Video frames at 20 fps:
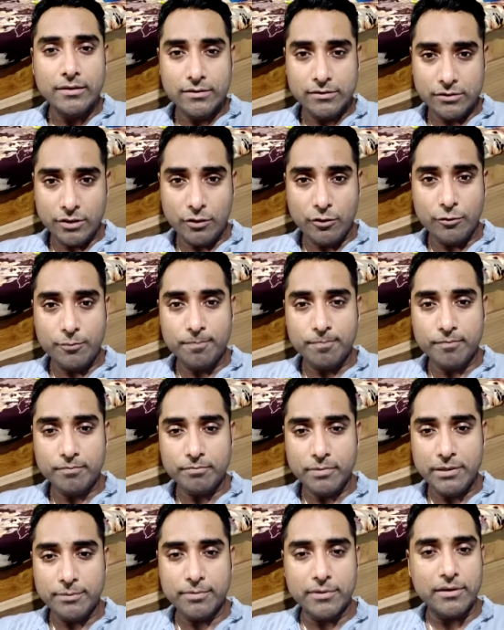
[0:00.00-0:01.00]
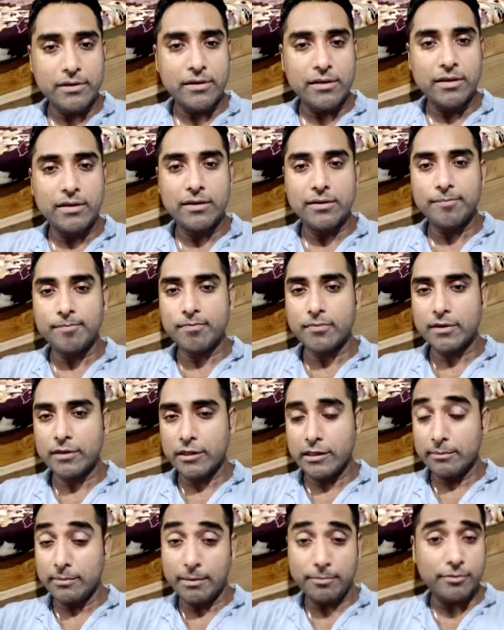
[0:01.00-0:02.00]
So people
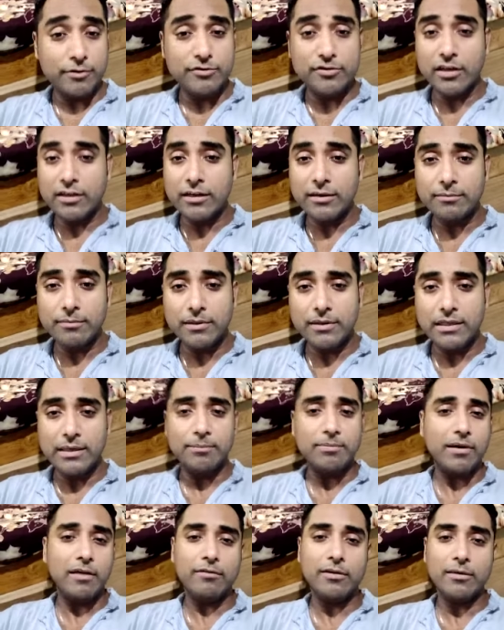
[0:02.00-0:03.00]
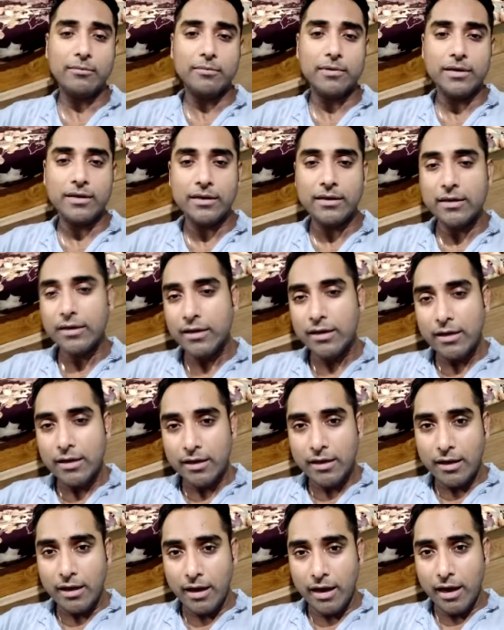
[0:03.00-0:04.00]
keep appreciating me, keep loving me.
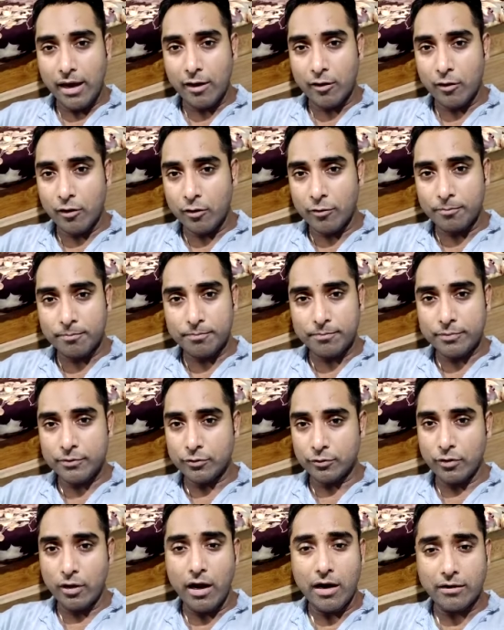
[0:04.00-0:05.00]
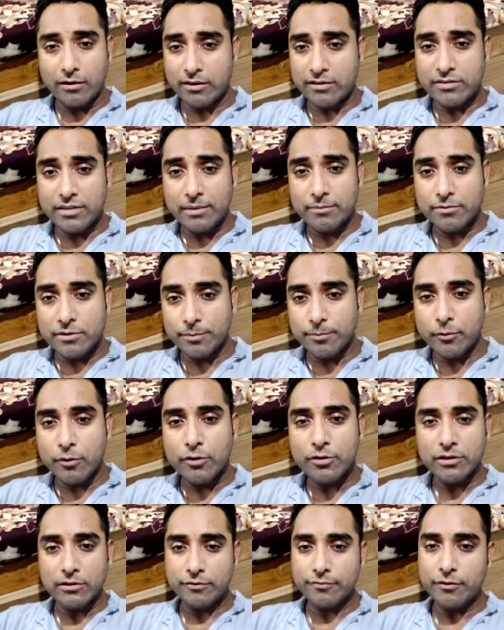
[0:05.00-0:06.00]
I hope to garner the same
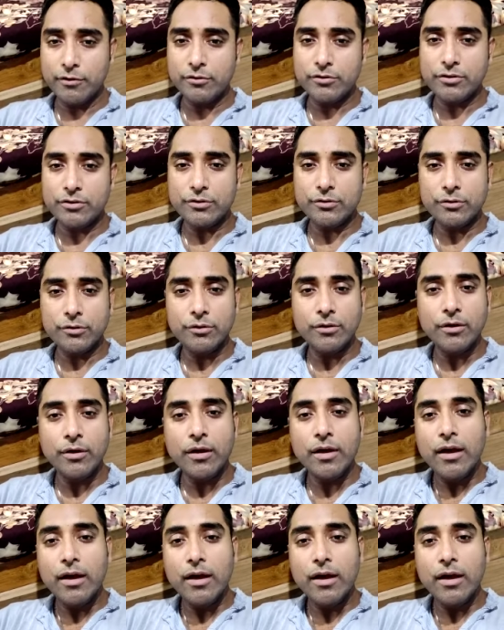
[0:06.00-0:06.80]
support in the future too.